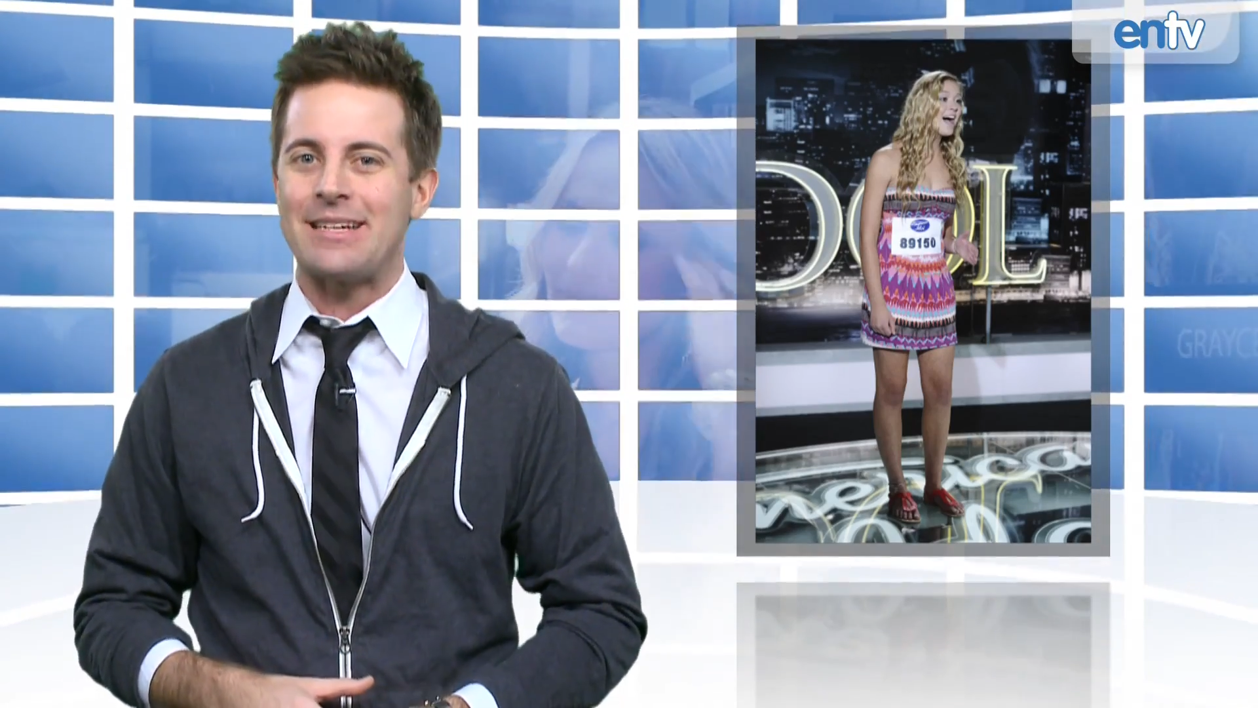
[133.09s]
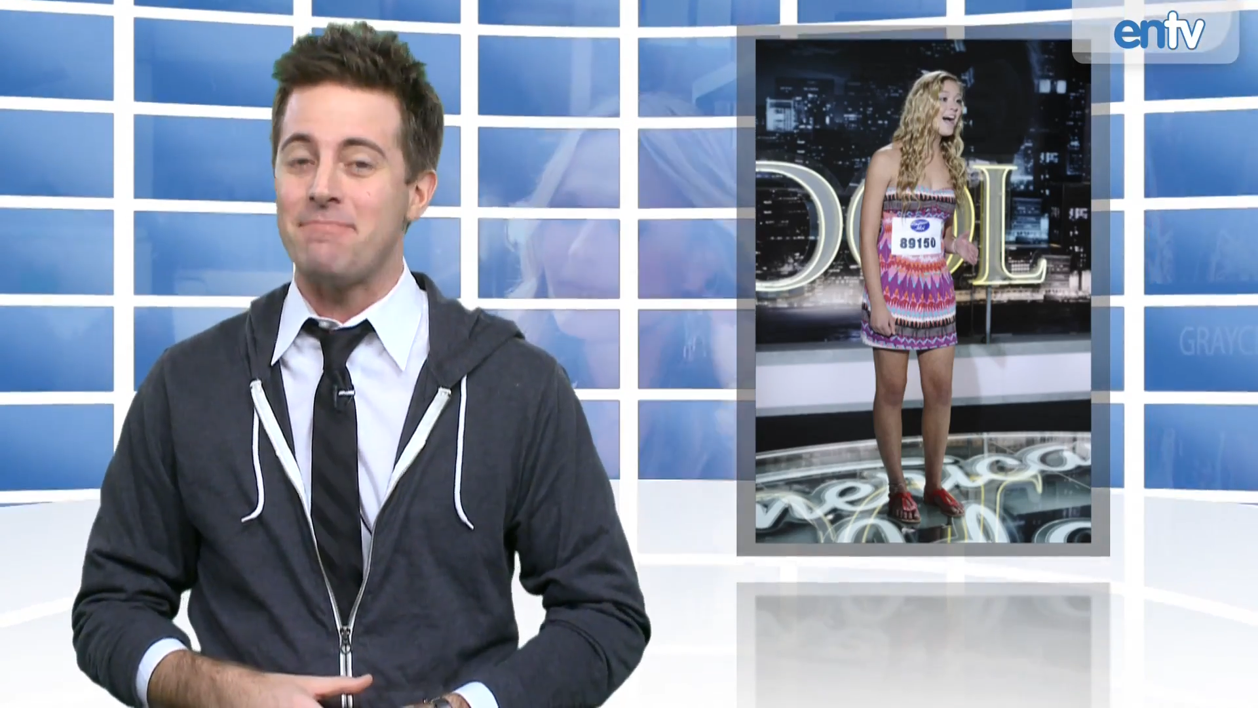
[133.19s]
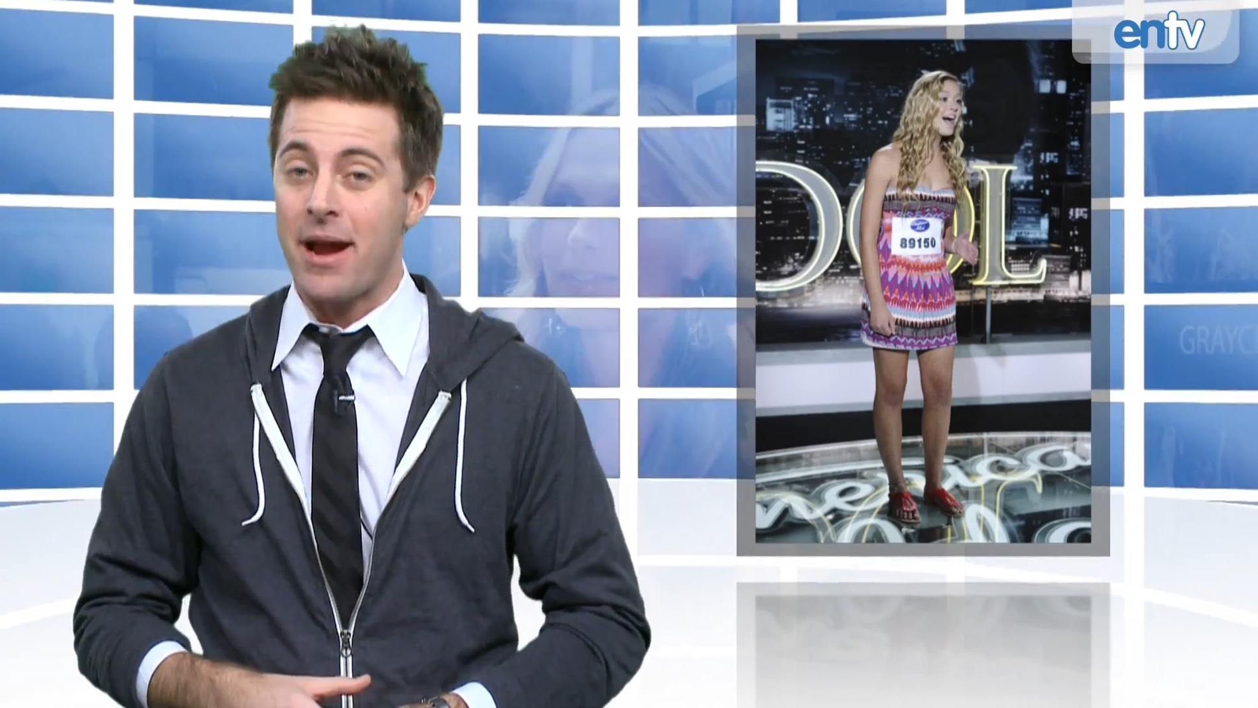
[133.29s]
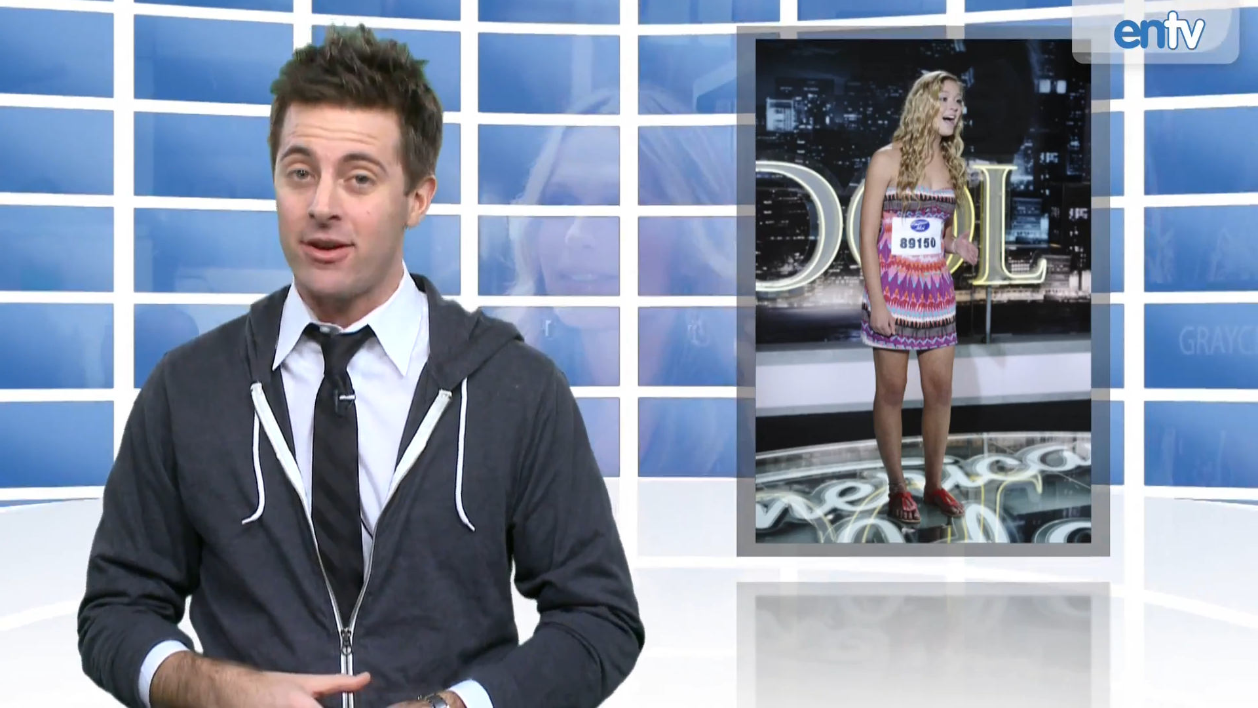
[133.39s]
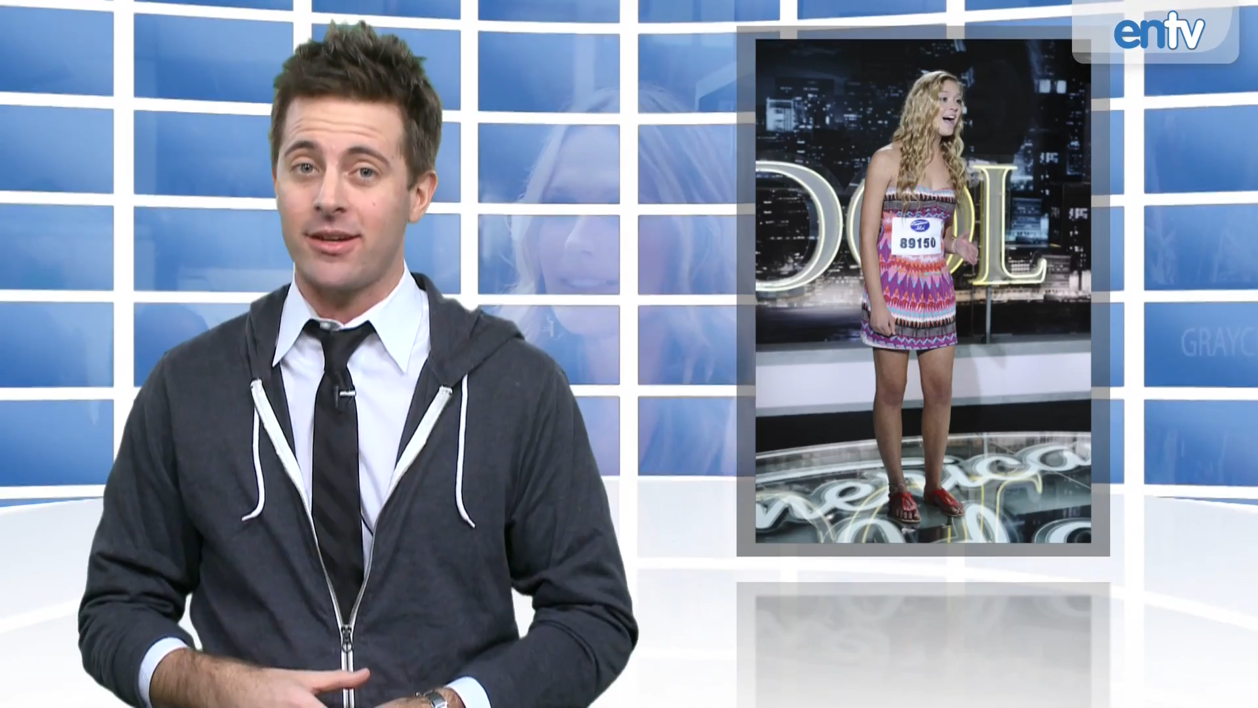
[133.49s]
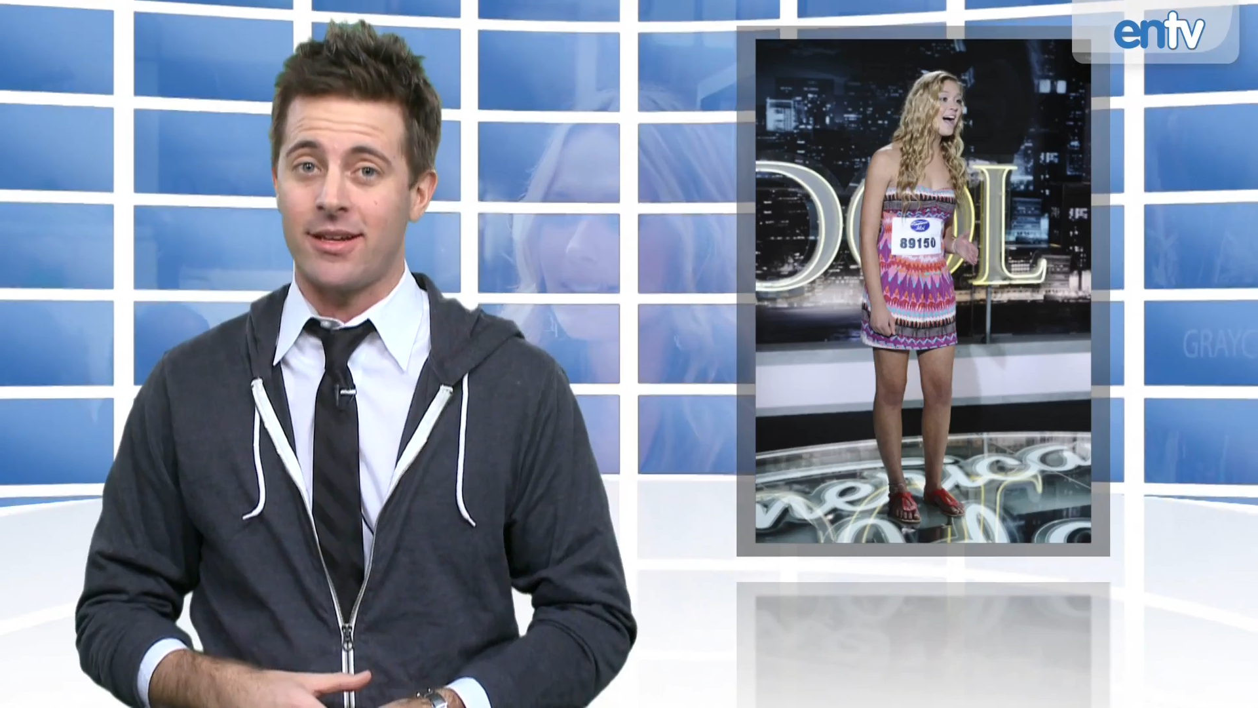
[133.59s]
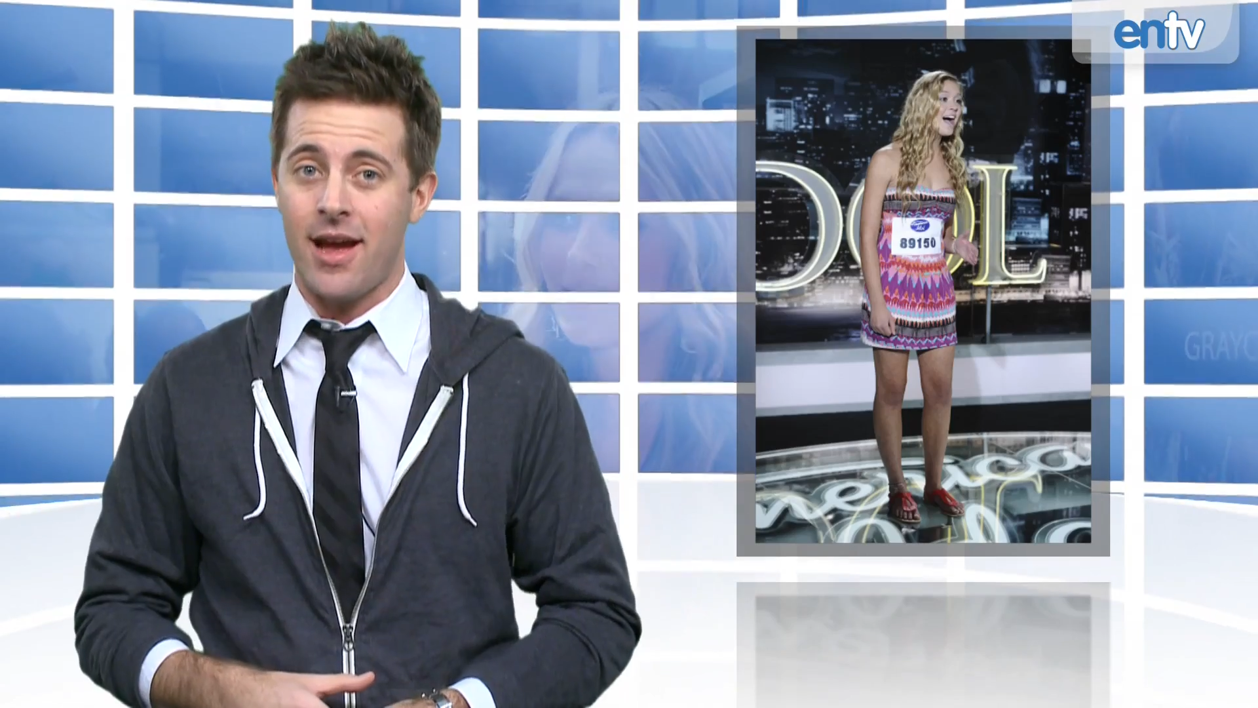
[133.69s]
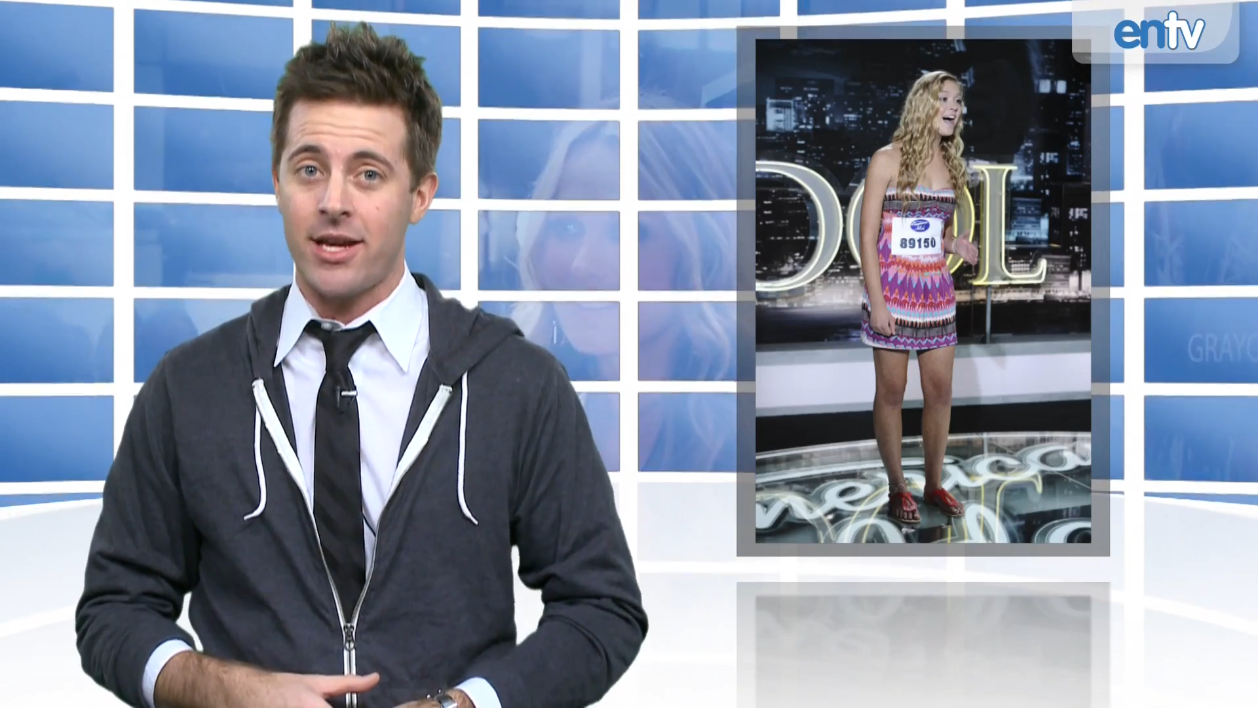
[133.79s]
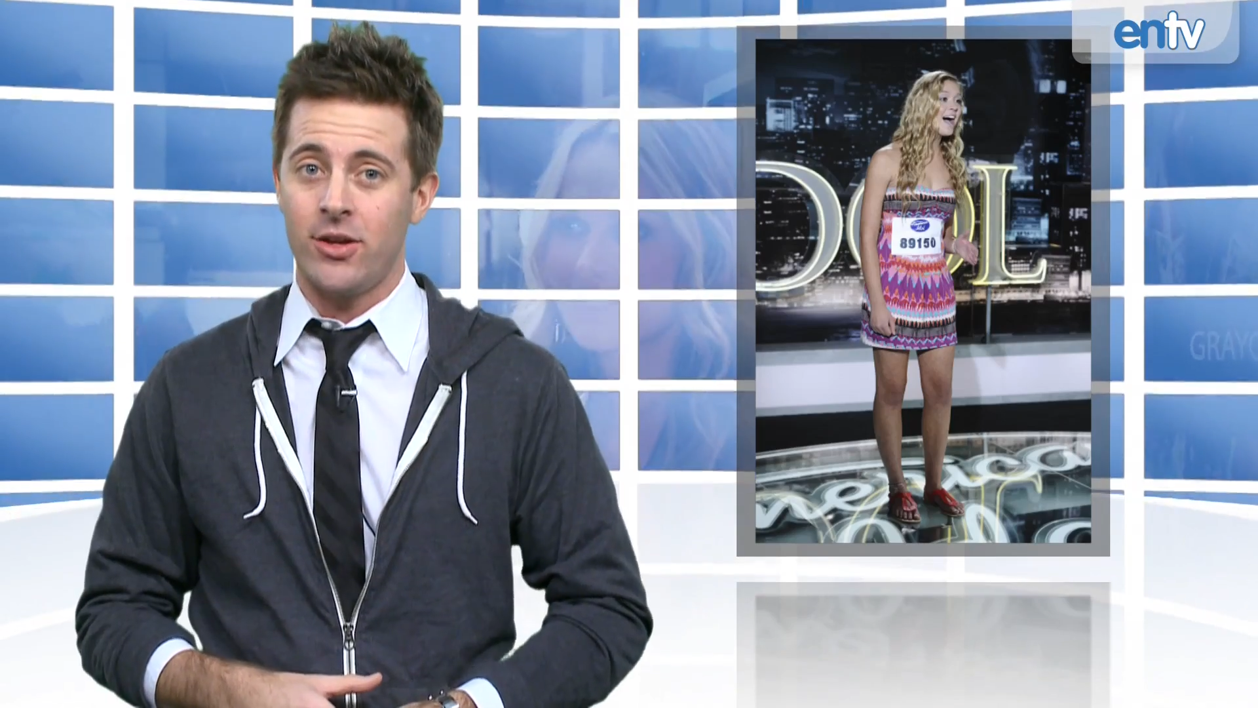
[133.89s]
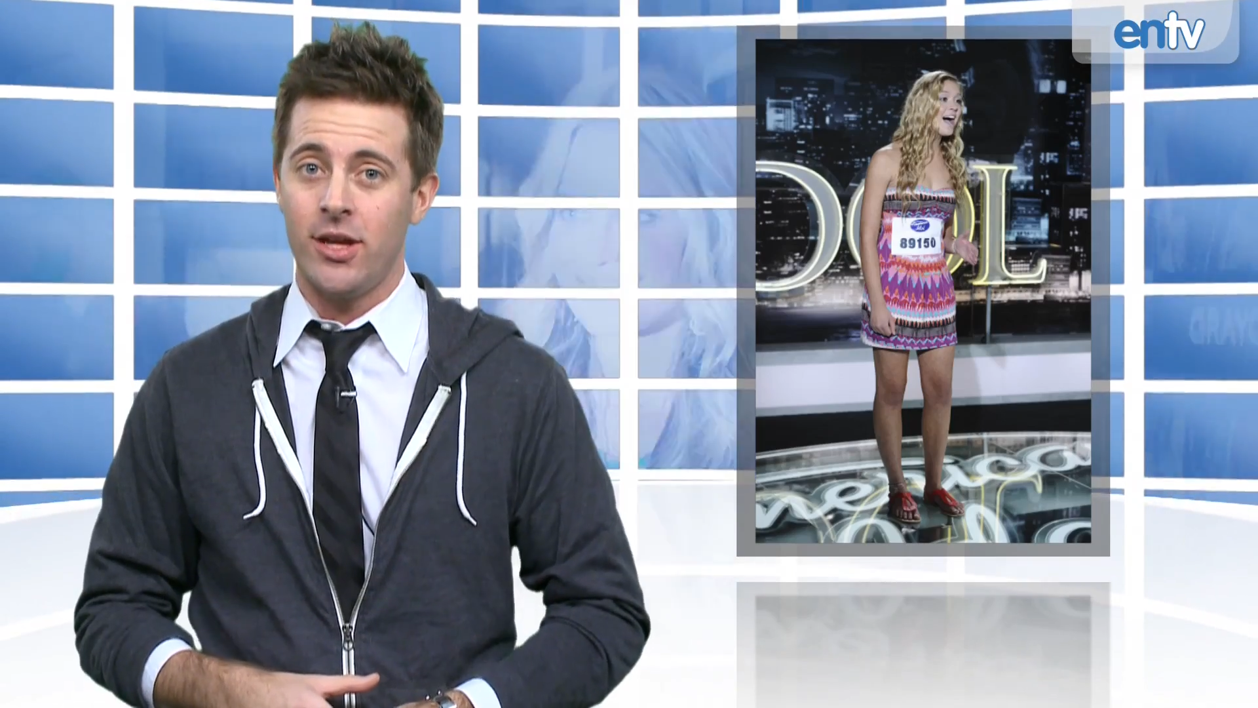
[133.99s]
American
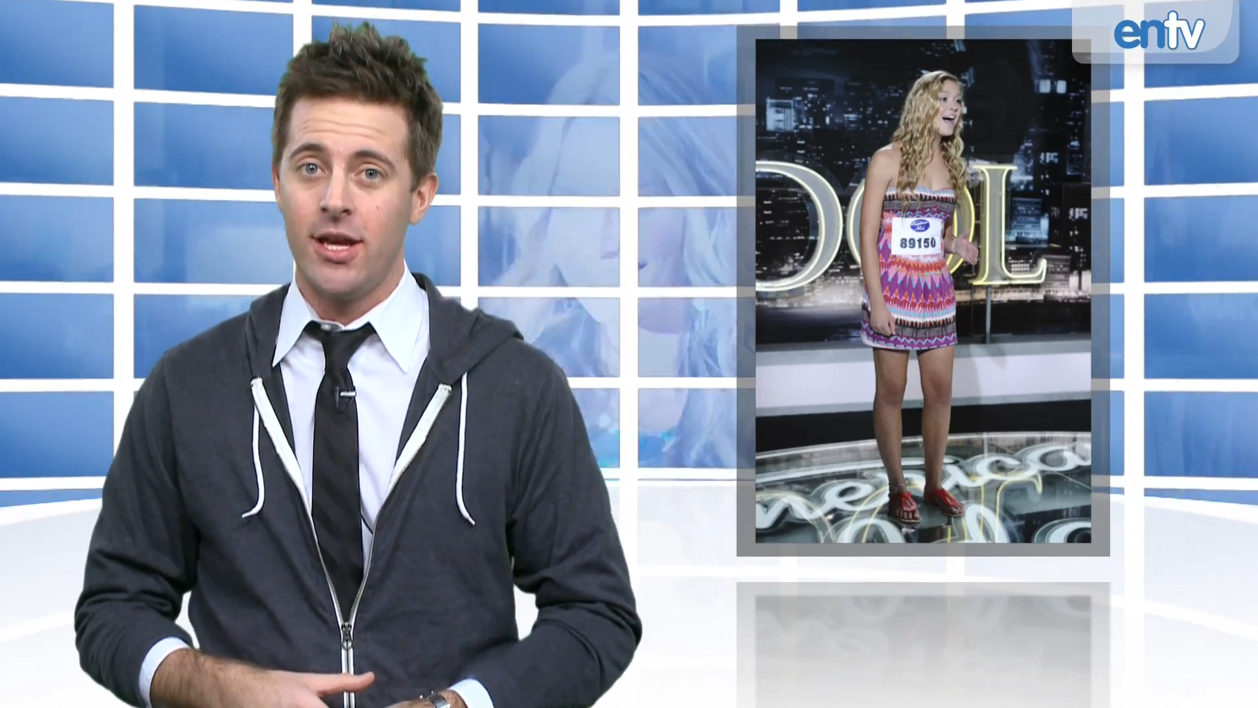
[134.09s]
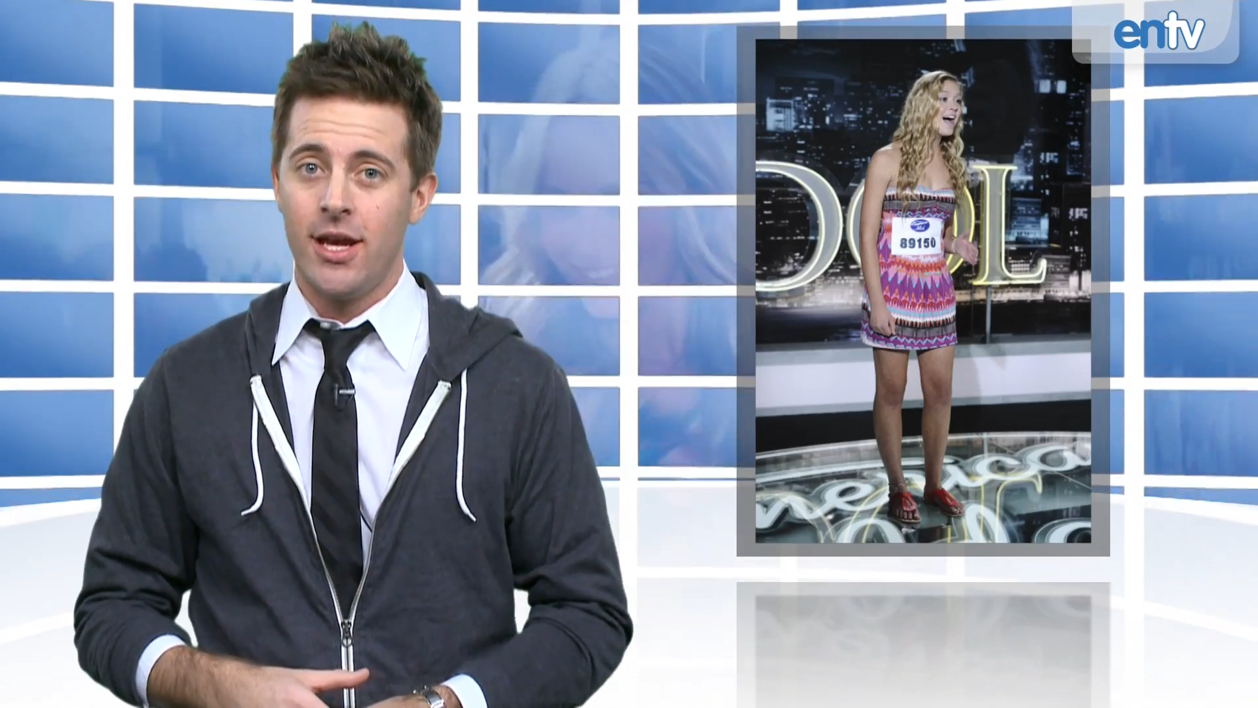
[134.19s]
Idol?